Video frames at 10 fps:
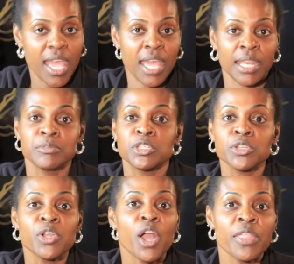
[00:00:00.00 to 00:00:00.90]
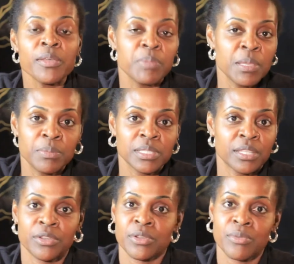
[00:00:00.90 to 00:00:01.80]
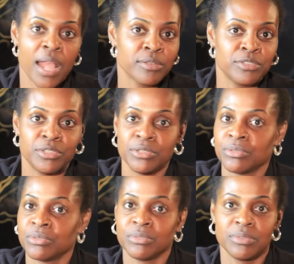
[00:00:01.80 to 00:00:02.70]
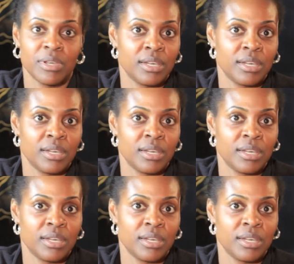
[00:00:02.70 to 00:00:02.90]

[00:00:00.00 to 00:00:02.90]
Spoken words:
And I'm sure other people that are around you,